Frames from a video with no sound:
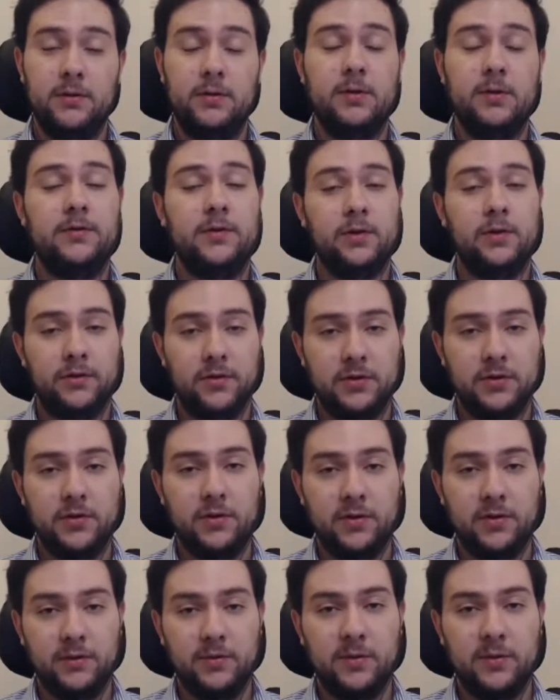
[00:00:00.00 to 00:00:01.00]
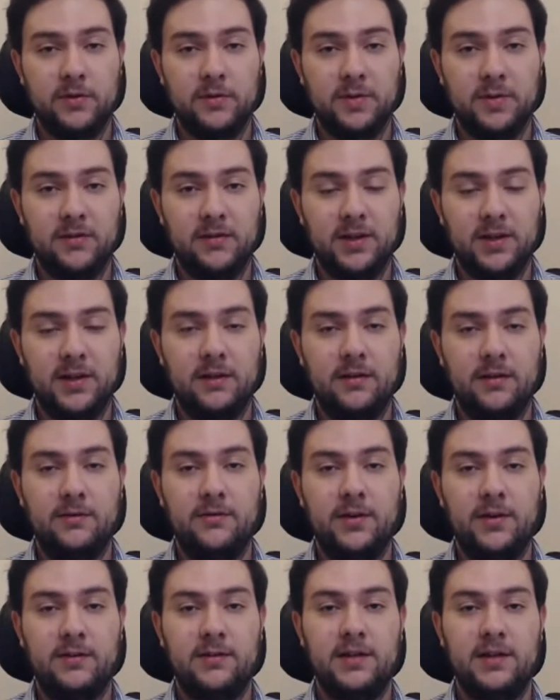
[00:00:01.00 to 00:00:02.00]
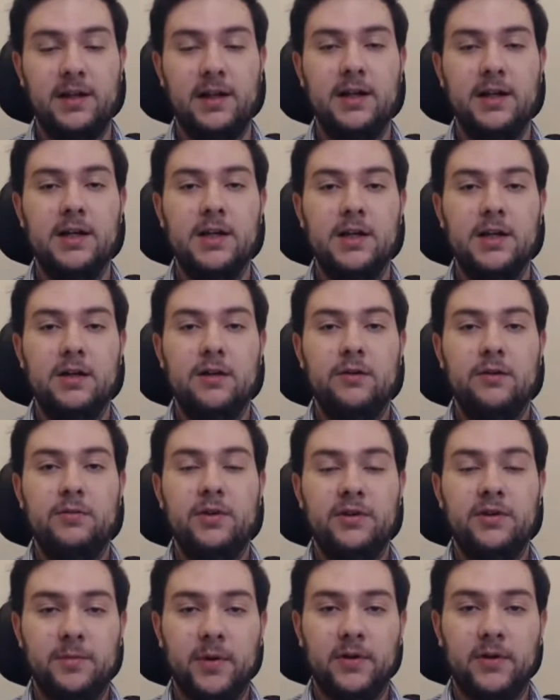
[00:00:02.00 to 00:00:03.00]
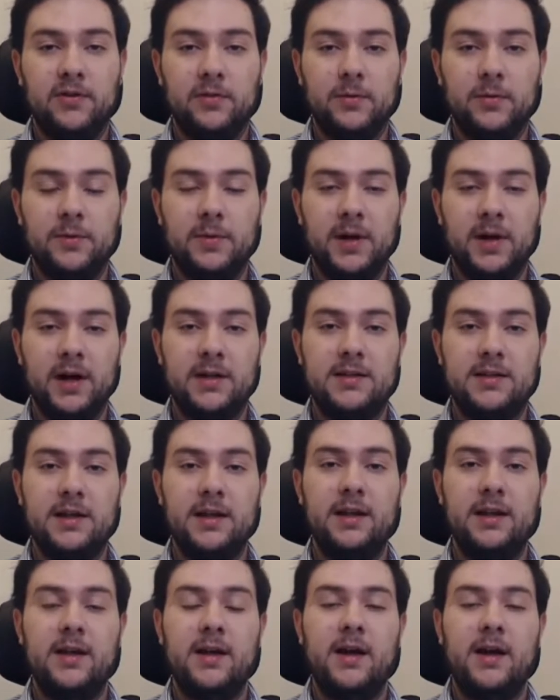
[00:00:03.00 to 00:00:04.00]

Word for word: and of course the Tories want to be seen as the fiscally responsible party,